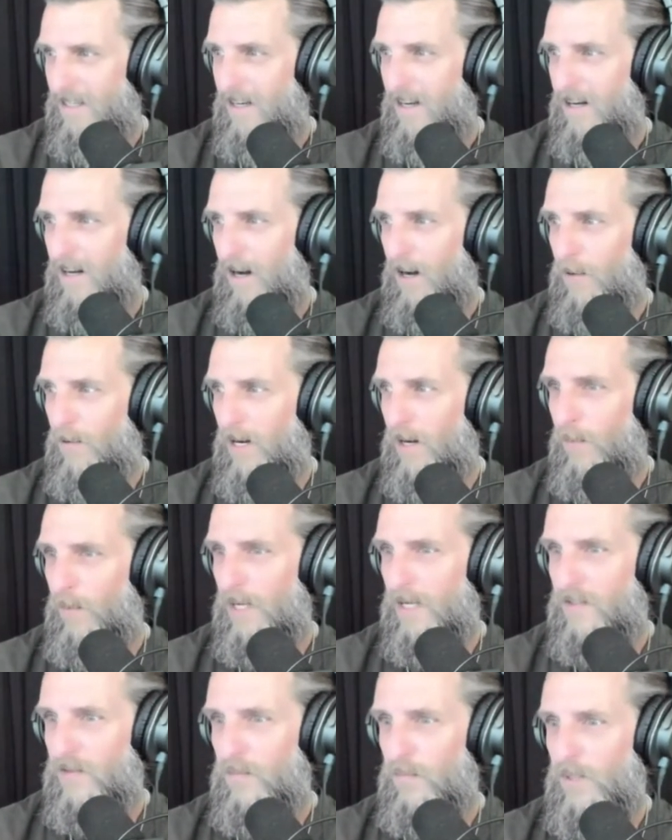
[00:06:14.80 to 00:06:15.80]
All right,
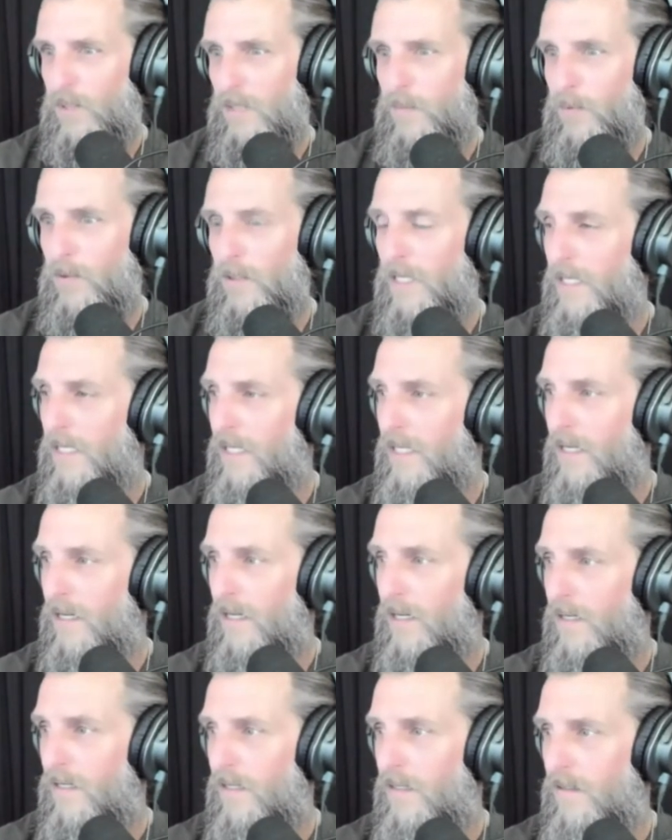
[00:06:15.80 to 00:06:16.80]
we got some people in
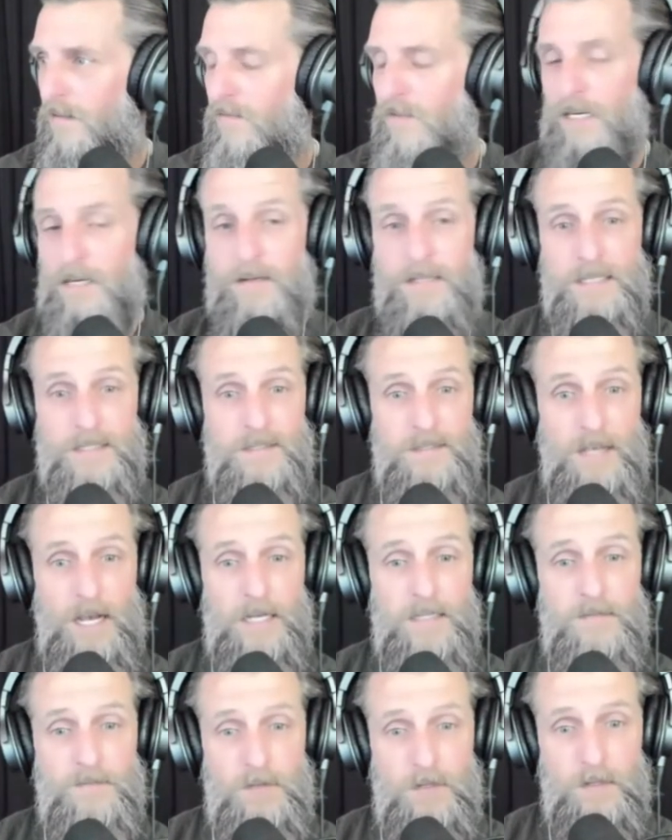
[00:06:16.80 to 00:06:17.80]
here. Very
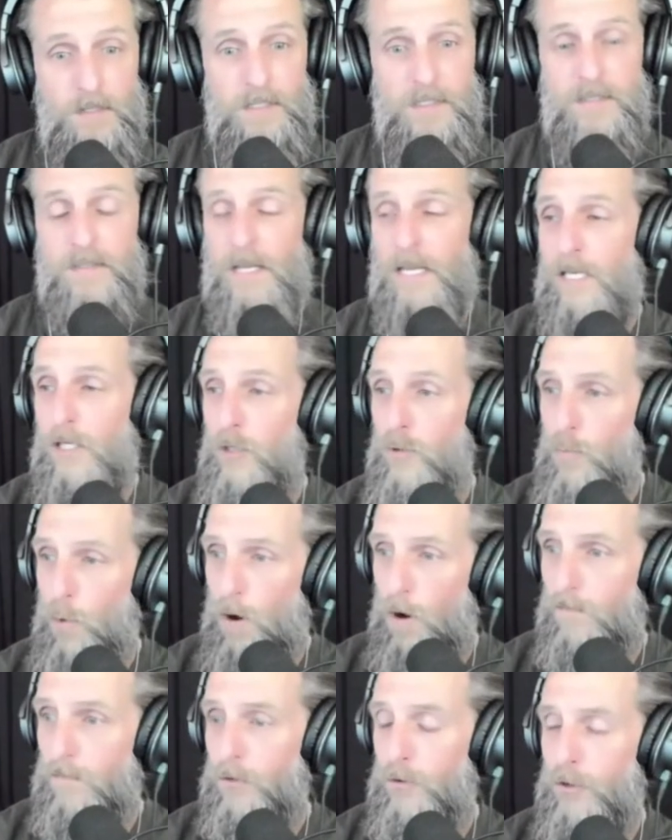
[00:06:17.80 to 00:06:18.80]
excited for this. Thank you
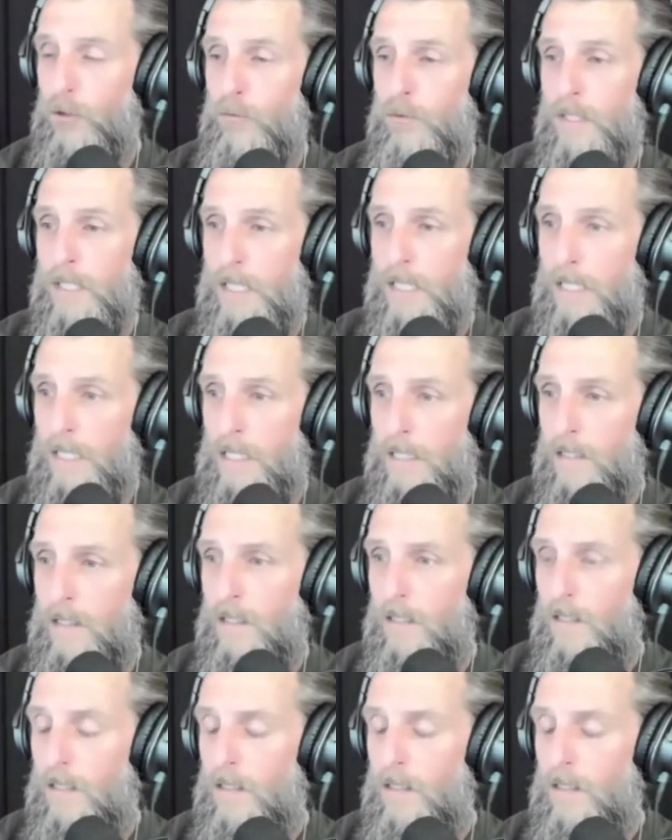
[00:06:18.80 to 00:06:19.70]
all for tuning in.